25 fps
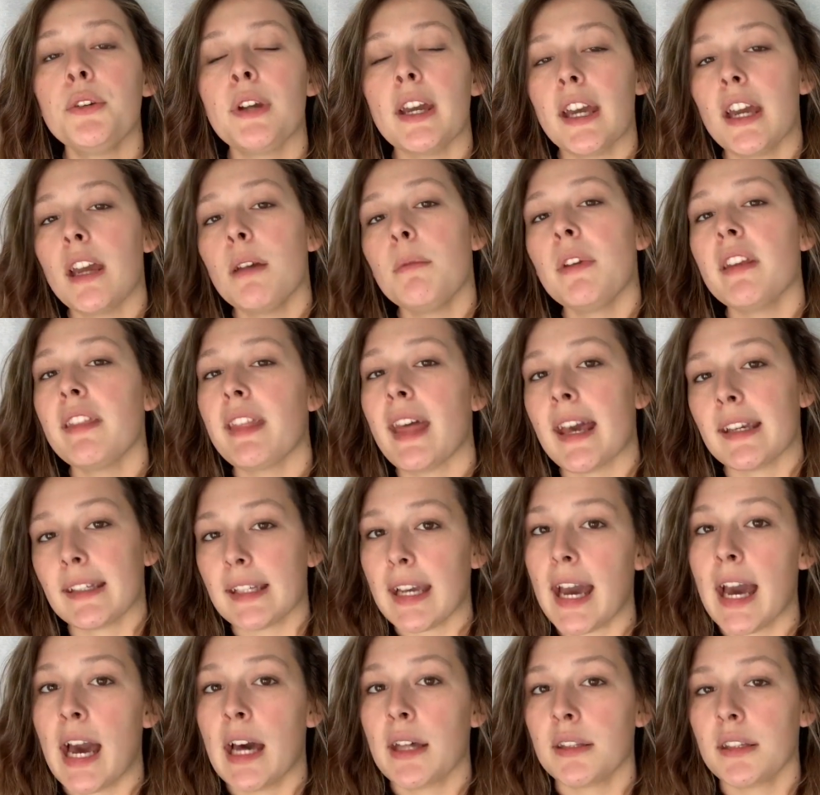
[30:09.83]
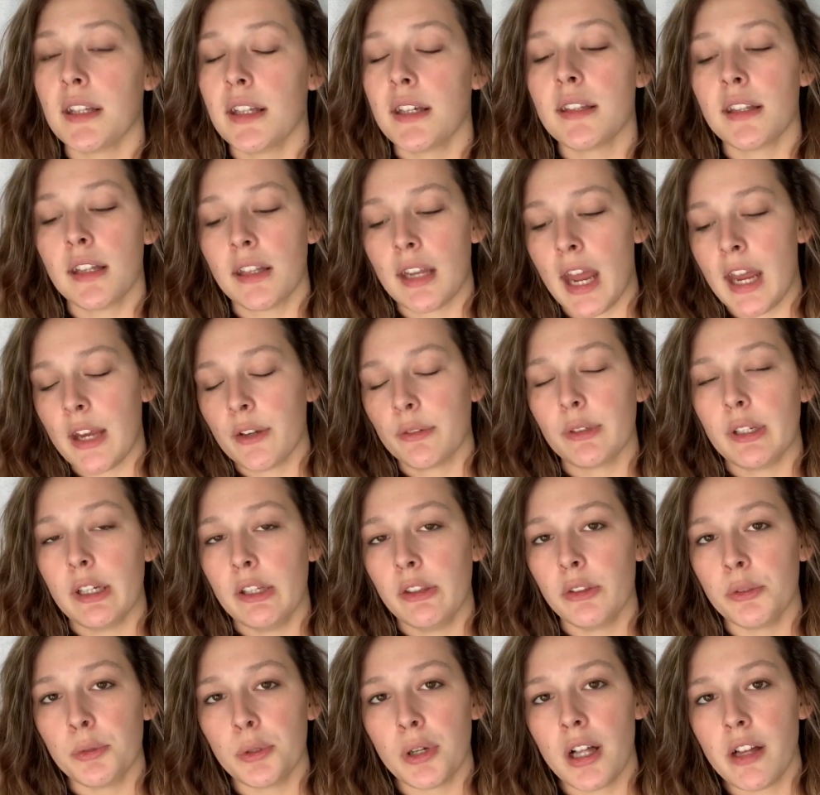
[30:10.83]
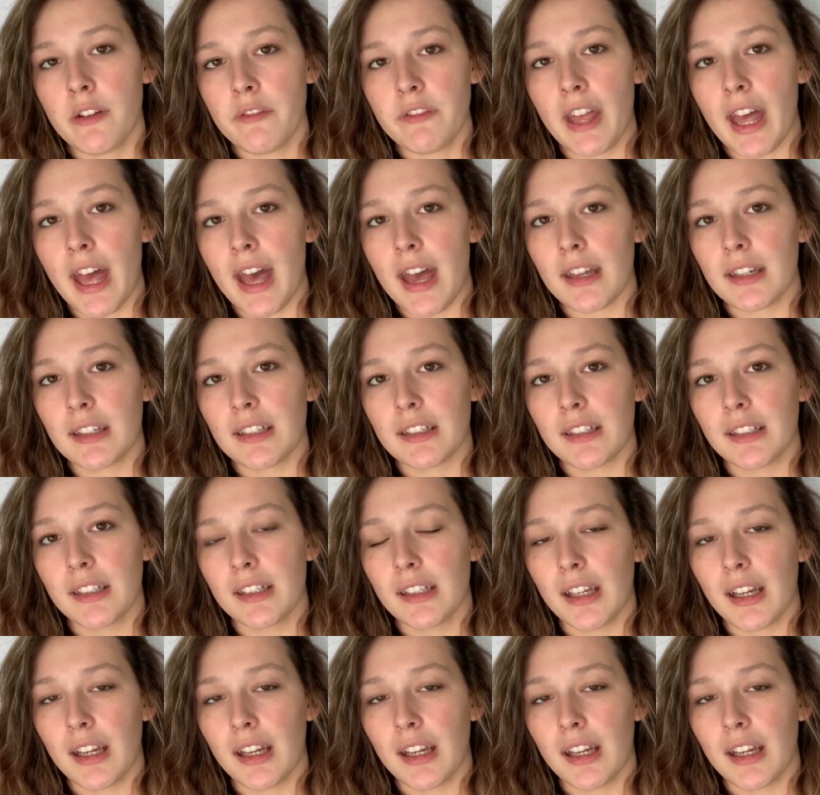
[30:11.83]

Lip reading: hand me that cast list and I read through all of that,